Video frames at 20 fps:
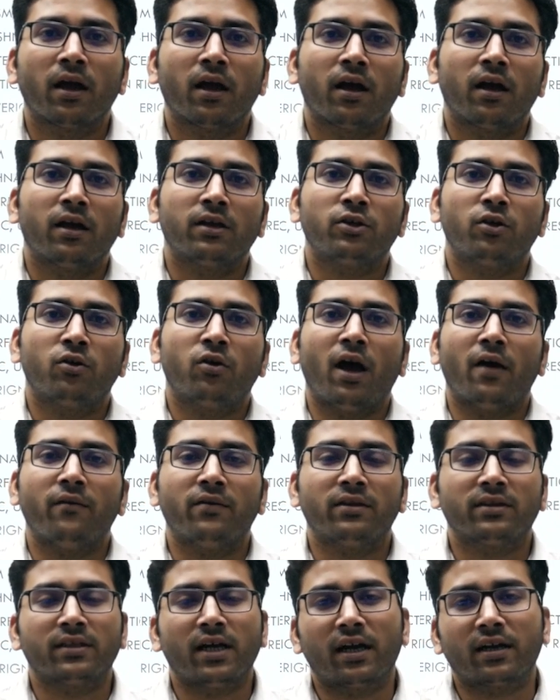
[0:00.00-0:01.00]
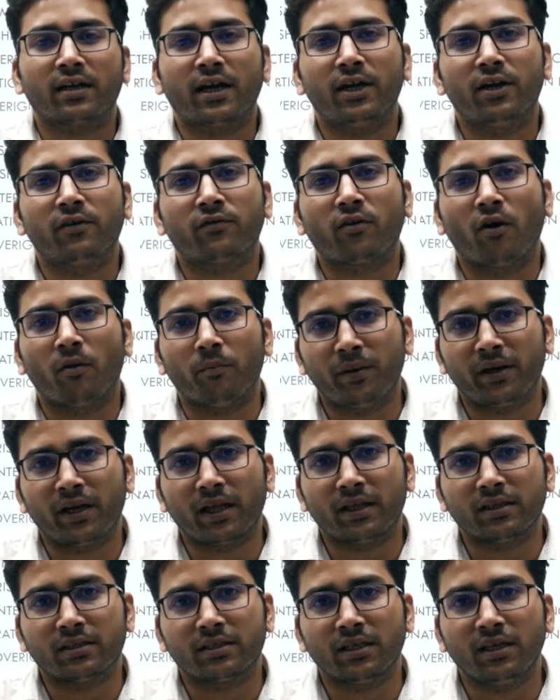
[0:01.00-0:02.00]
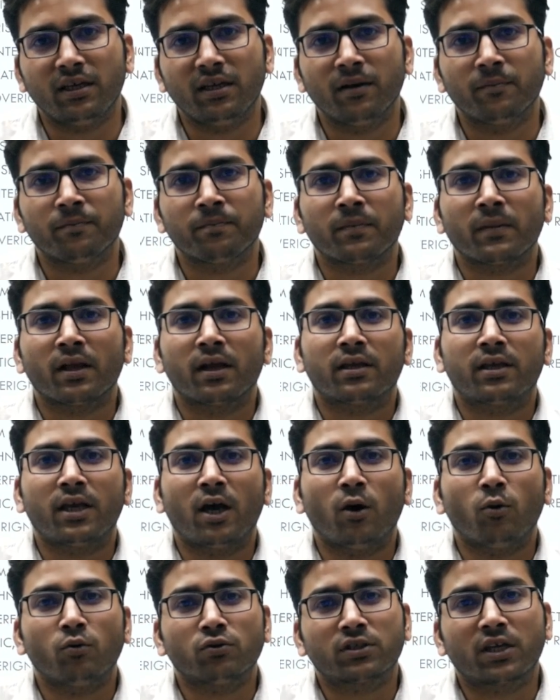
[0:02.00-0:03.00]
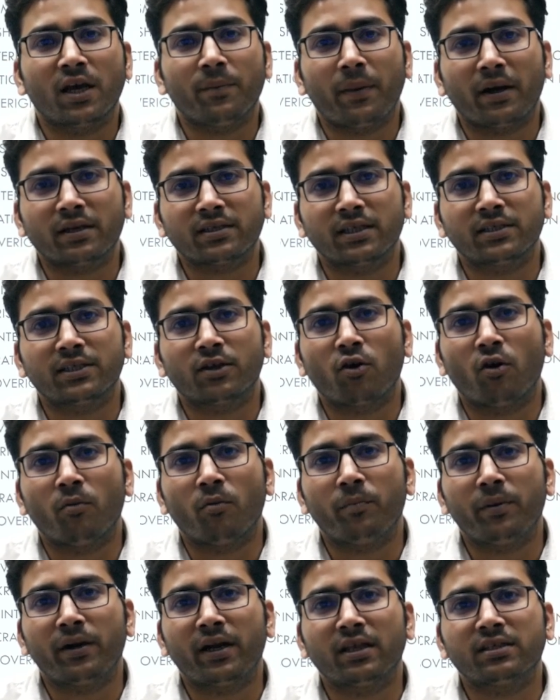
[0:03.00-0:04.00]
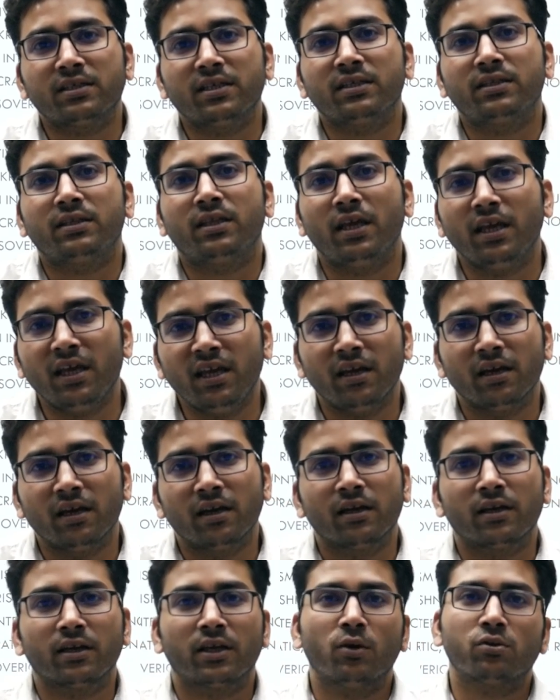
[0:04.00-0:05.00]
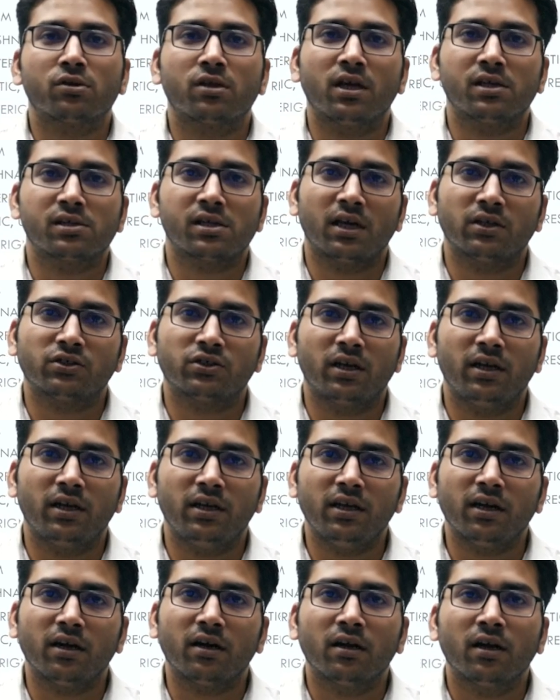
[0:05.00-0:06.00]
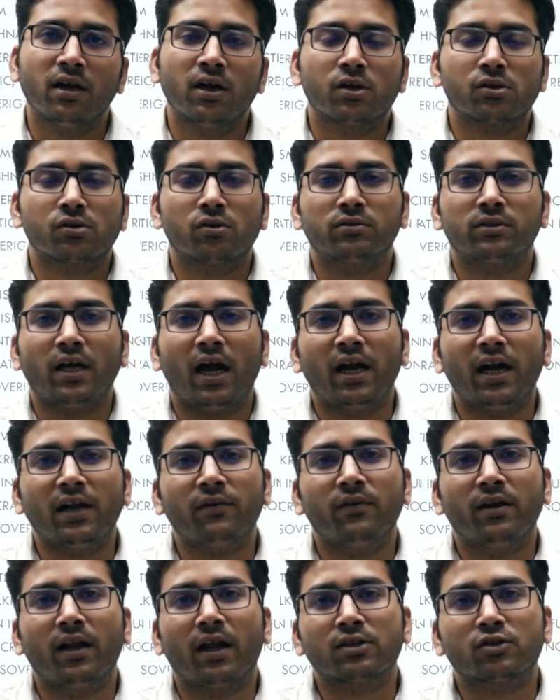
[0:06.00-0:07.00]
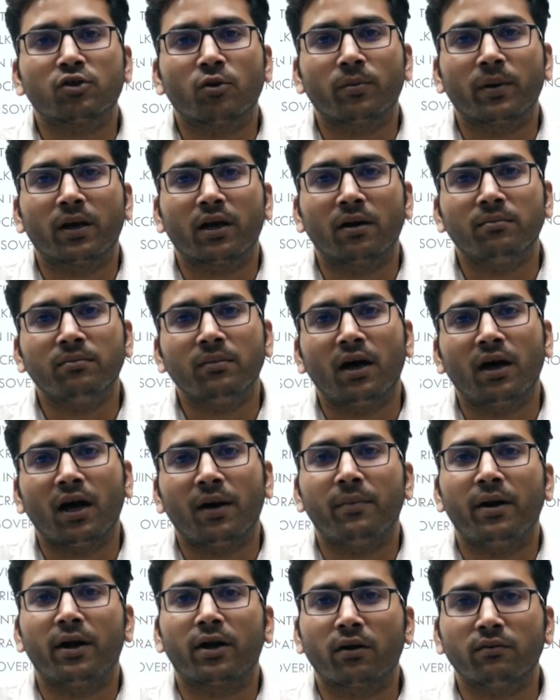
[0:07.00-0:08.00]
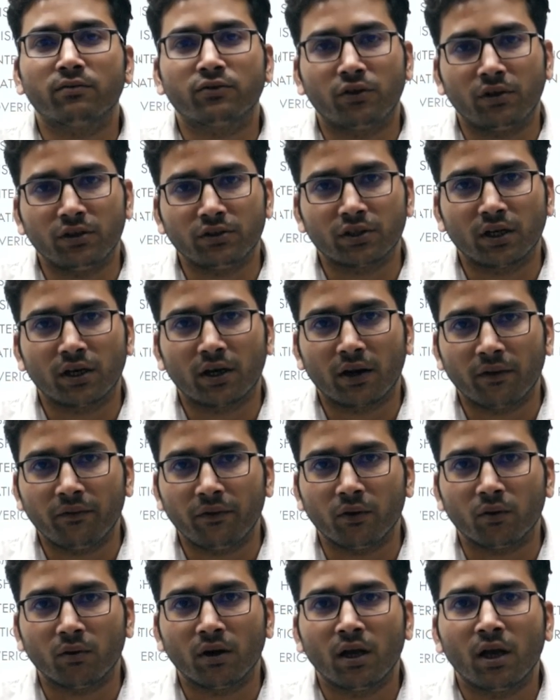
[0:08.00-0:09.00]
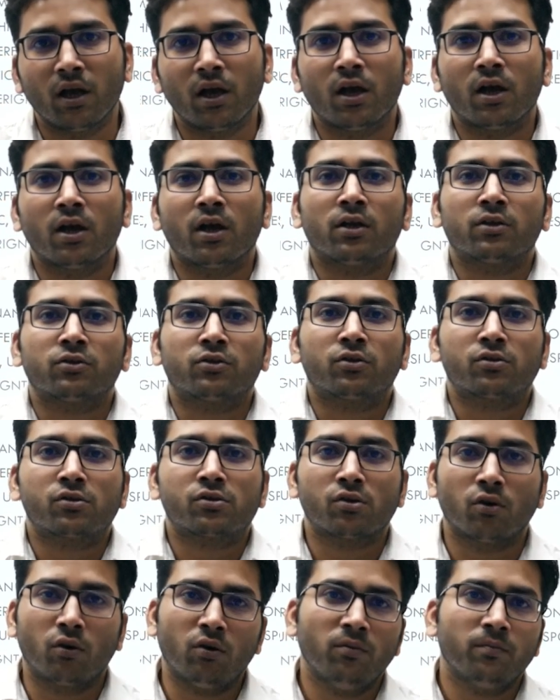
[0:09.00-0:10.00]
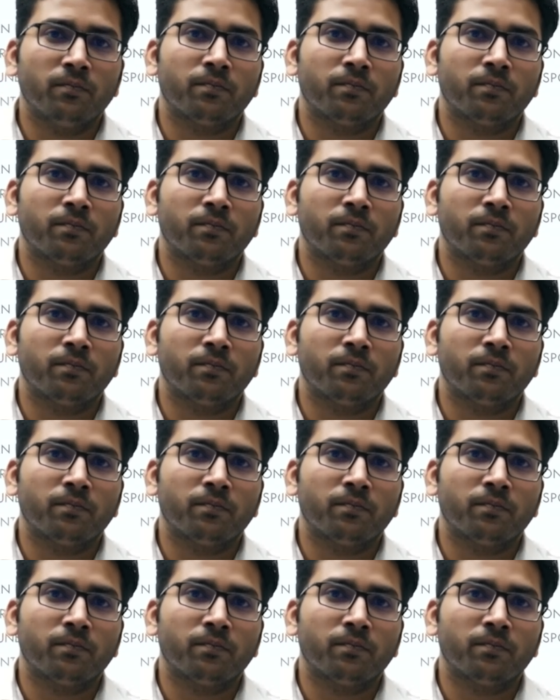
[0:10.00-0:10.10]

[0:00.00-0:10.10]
you know, having that kind of competency, kya uske paas aisi competency thi ki usne aisa action liya, so that will also become a matter of judicial review. So